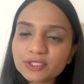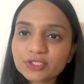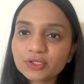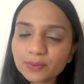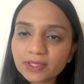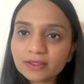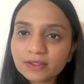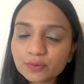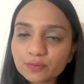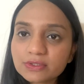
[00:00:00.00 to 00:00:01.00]
which you
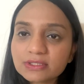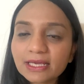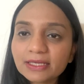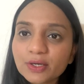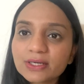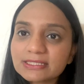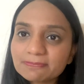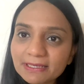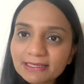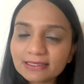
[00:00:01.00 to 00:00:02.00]
can use in your
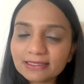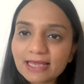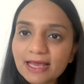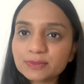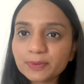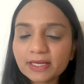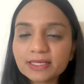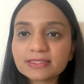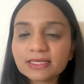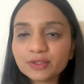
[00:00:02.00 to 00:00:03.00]
speaking as well
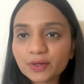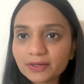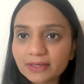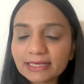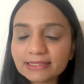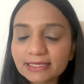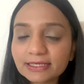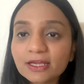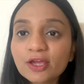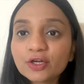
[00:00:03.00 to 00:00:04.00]
as in your
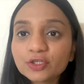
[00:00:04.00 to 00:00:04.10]
writing